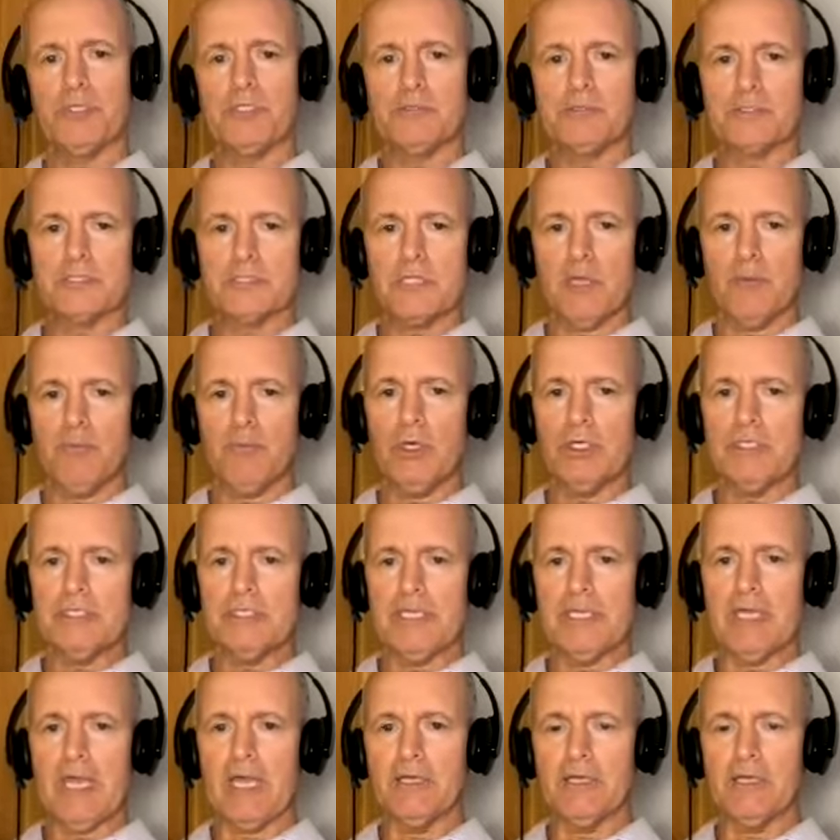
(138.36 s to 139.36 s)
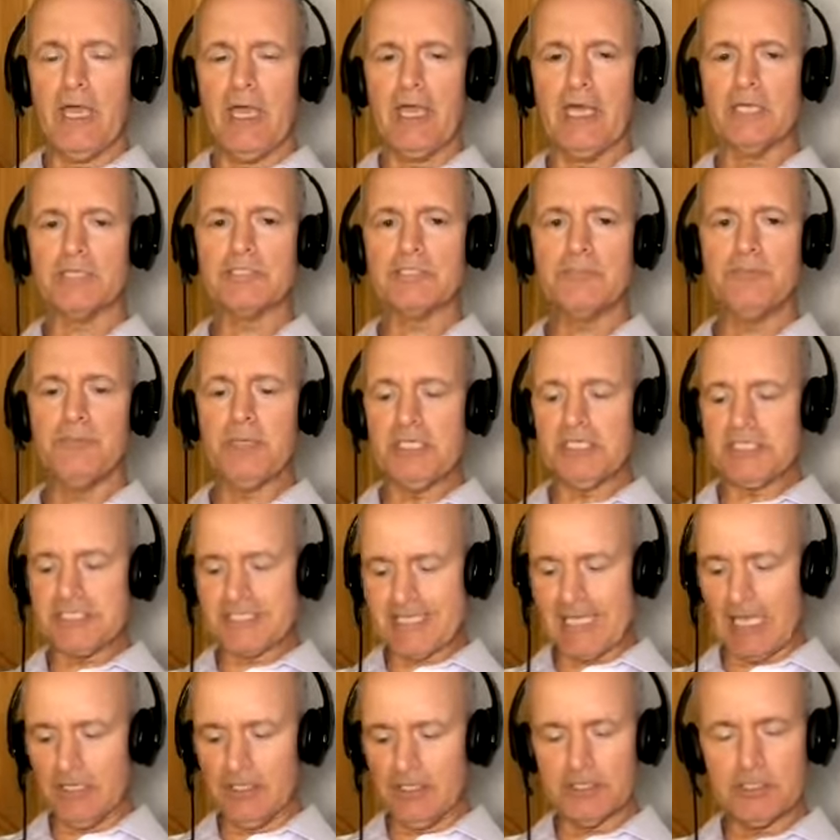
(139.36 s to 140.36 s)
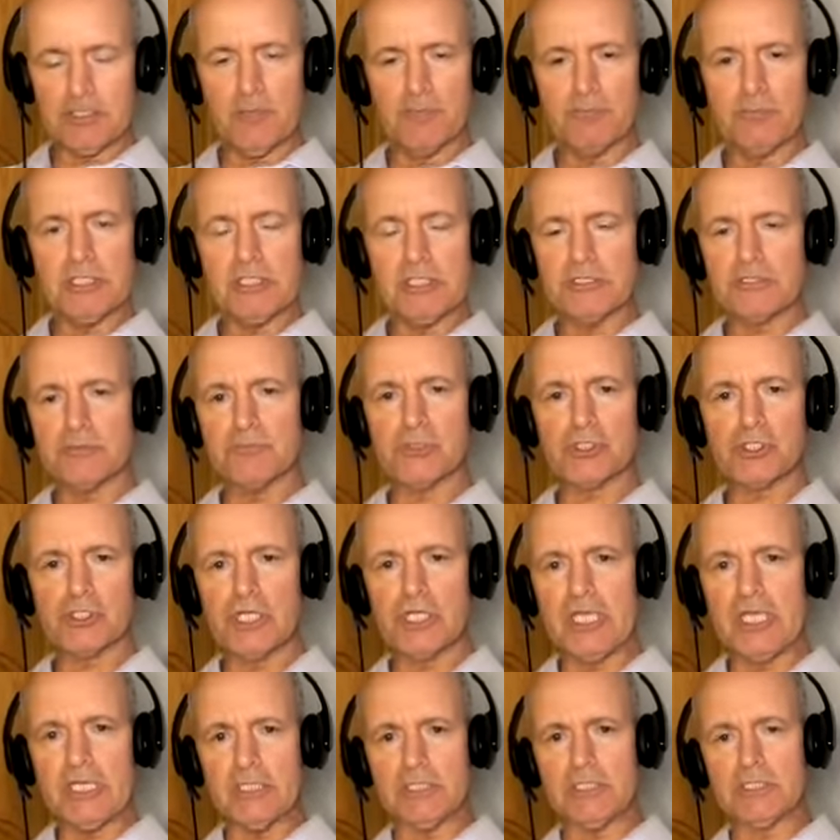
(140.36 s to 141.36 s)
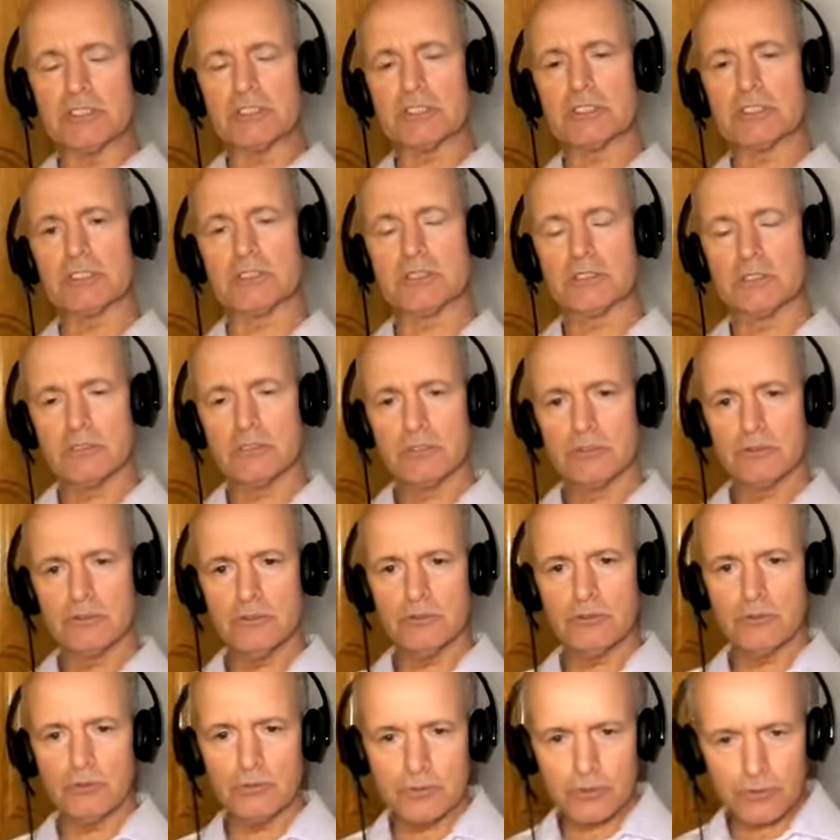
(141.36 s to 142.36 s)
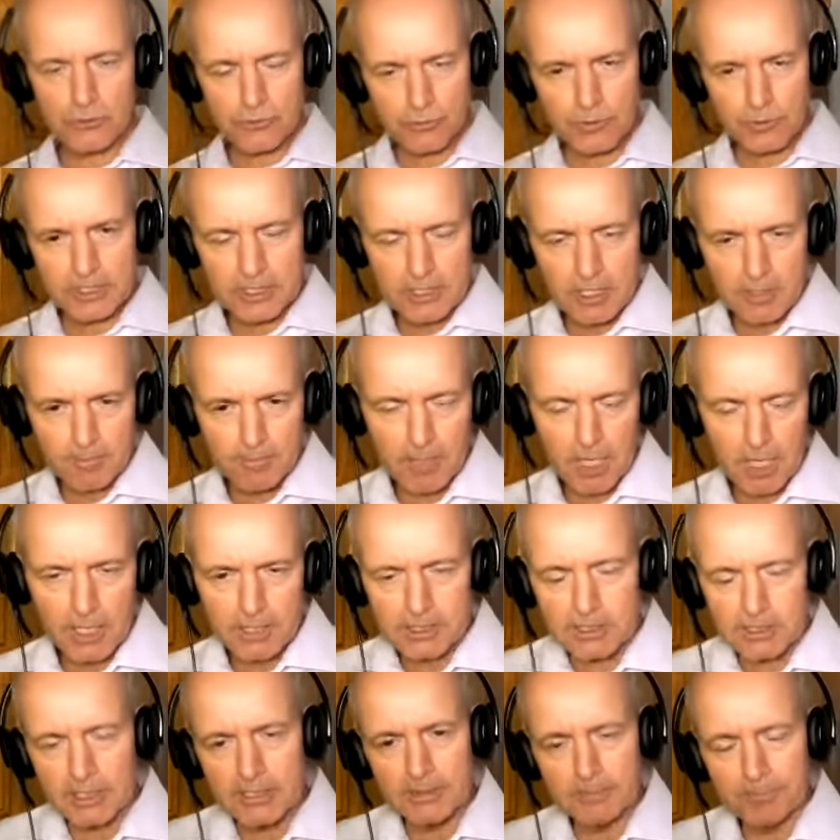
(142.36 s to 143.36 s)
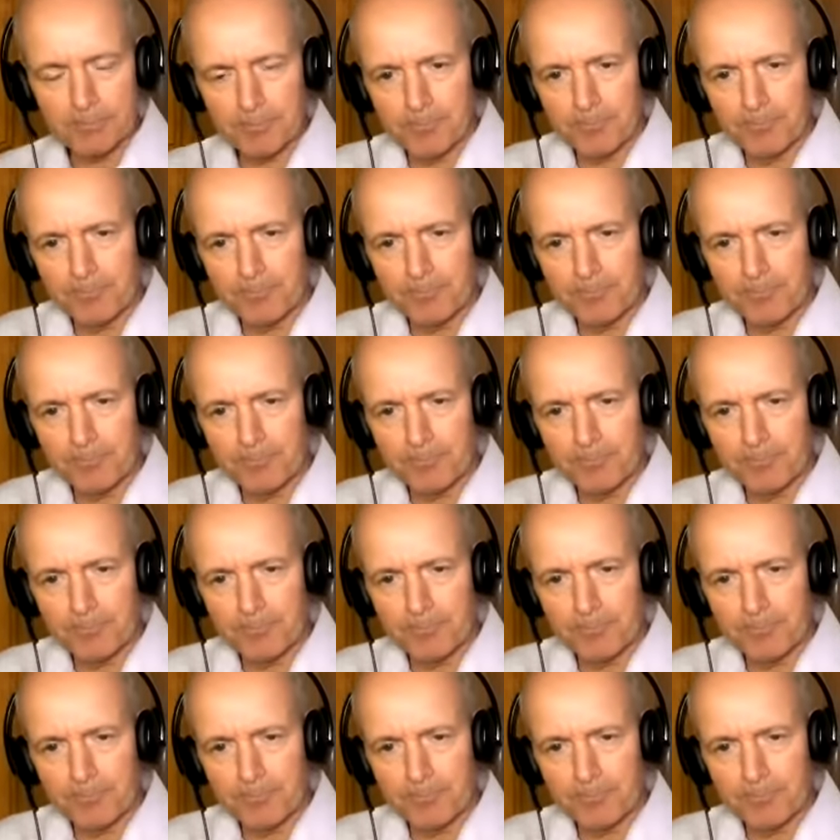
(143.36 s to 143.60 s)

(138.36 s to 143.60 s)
but someone has to be selling them these machines to do the 3D modeling.